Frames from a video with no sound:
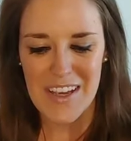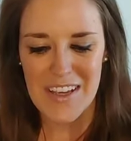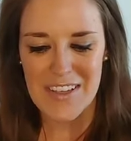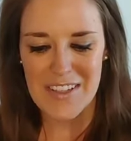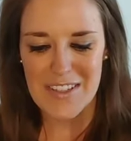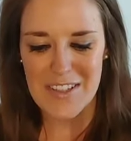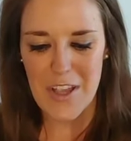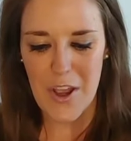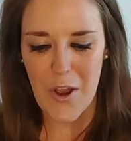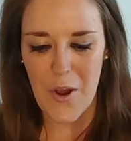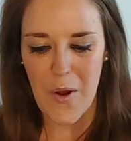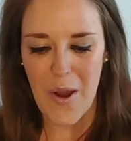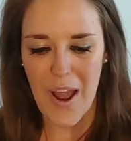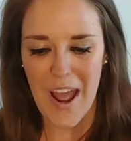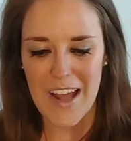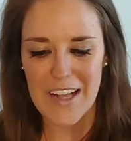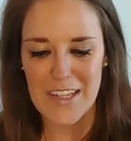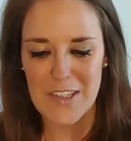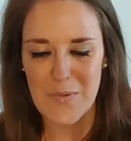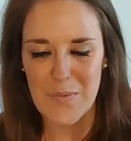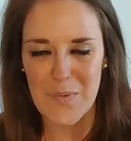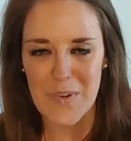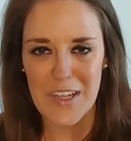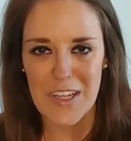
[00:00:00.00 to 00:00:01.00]
So
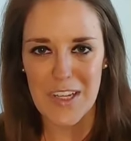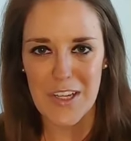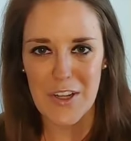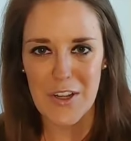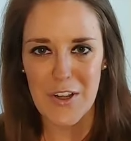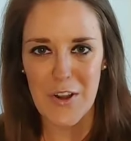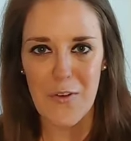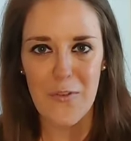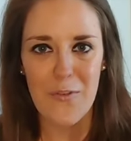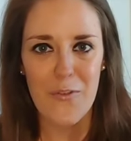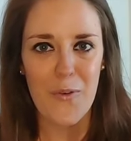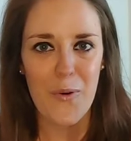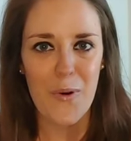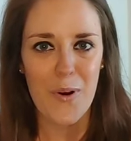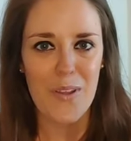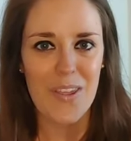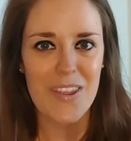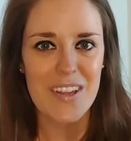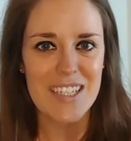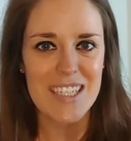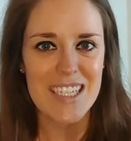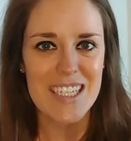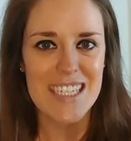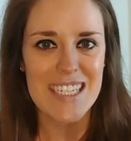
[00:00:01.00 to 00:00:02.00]
as we go
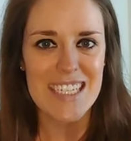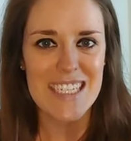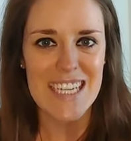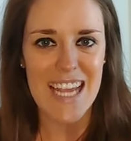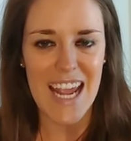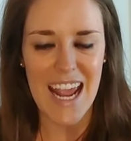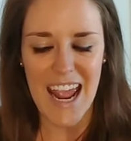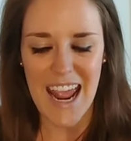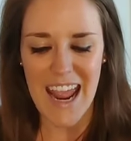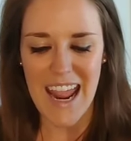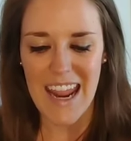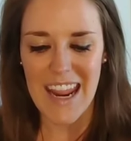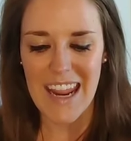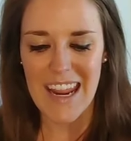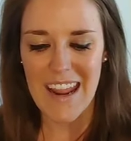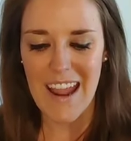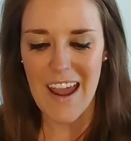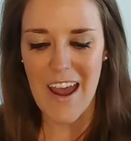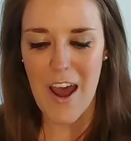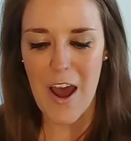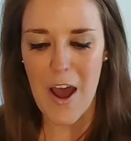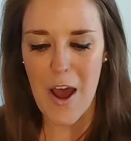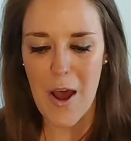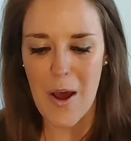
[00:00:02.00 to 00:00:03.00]
forth today
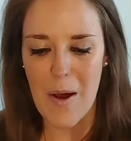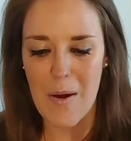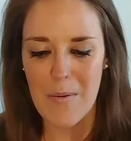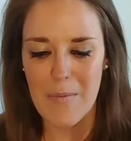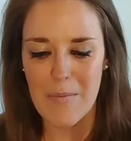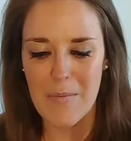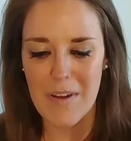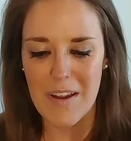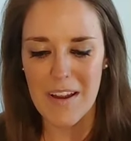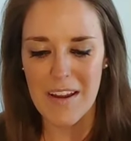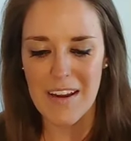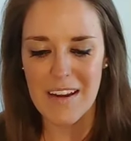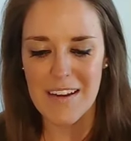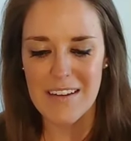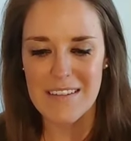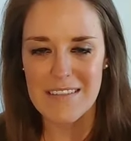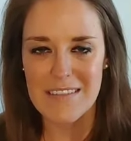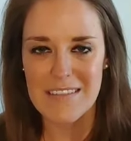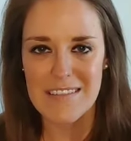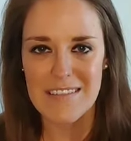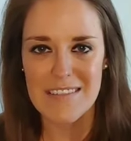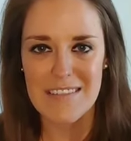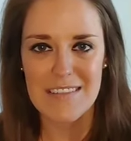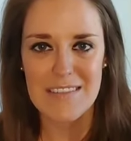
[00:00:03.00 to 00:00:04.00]

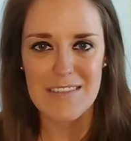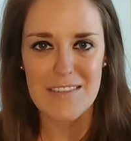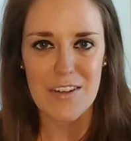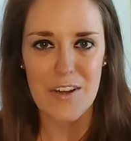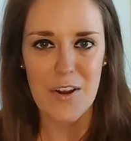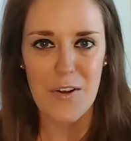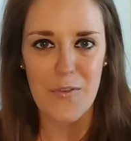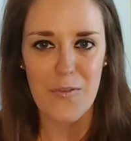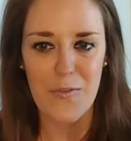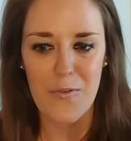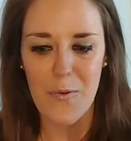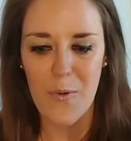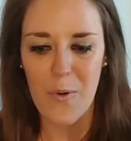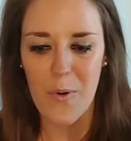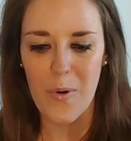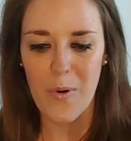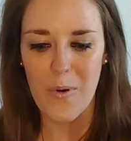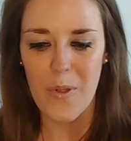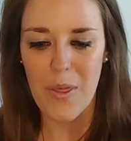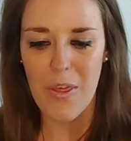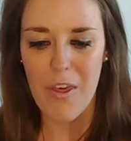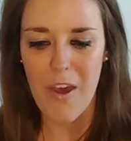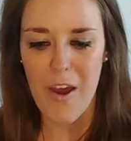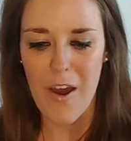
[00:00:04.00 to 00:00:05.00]
and go
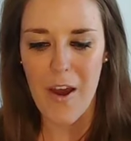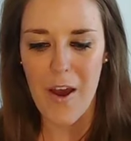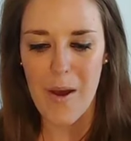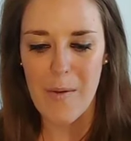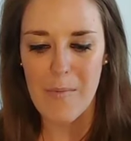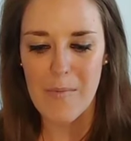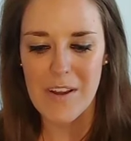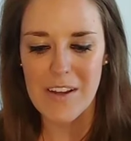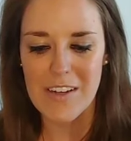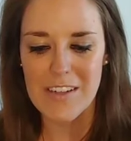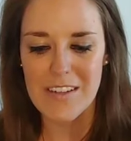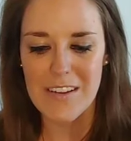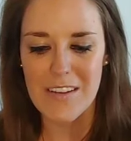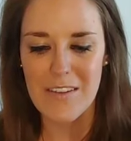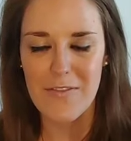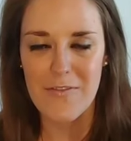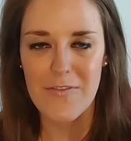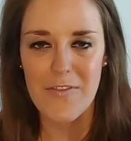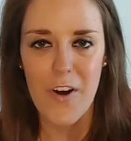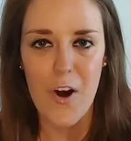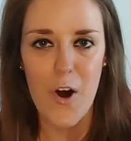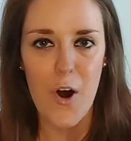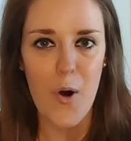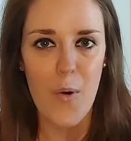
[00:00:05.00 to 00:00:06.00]
forth into the
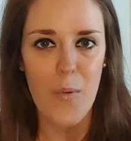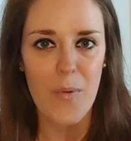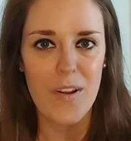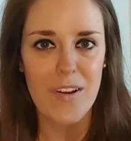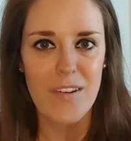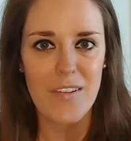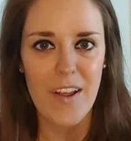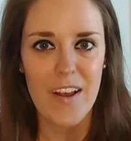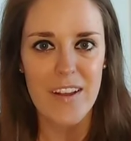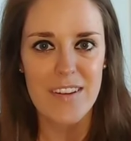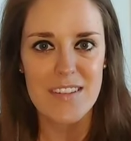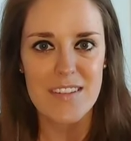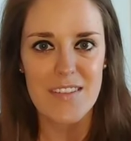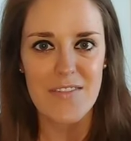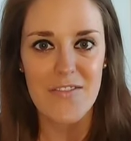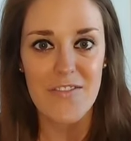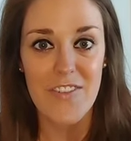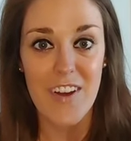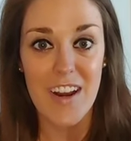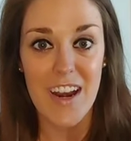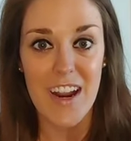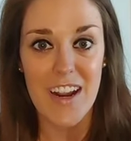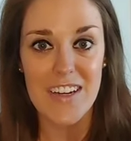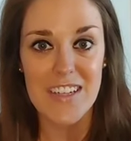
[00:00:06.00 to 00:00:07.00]
fall, when lots of
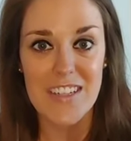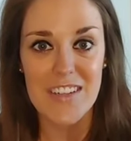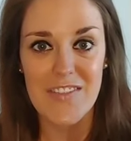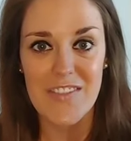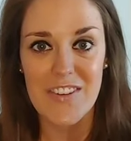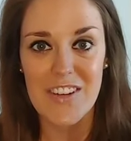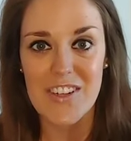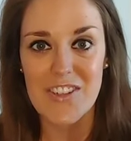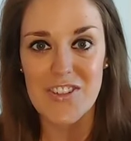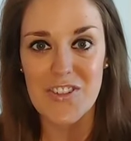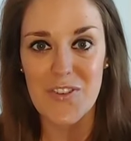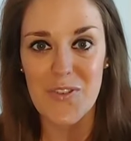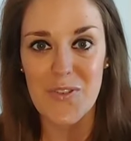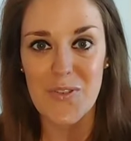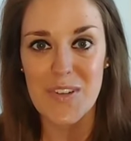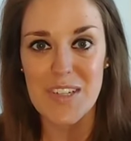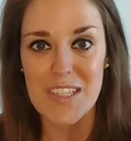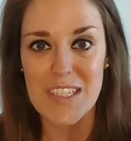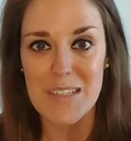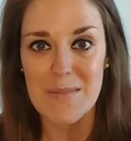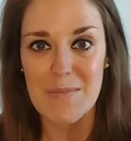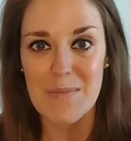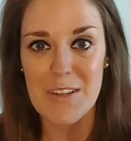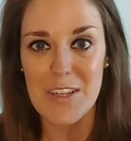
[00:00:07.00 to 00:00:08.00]
fun activities are going
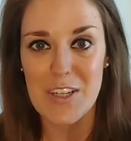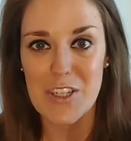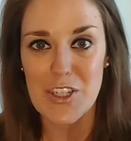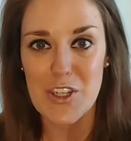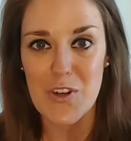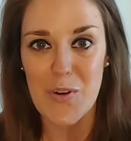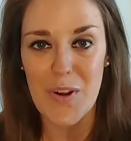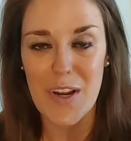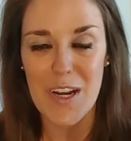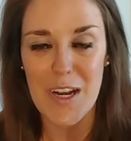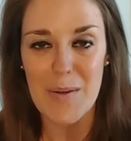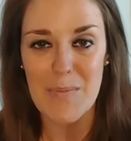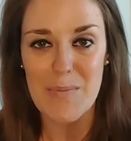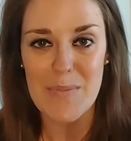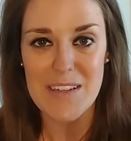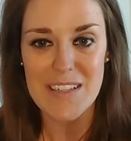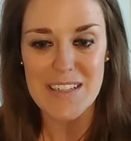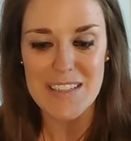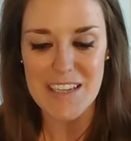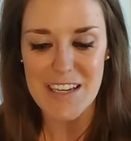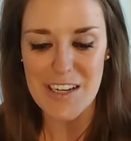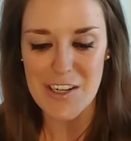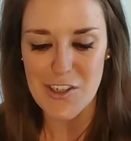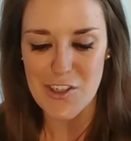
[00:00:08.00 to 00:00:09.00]
to be showing up at
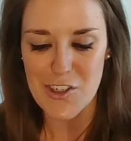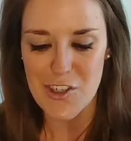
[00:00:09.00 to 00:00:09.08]
St.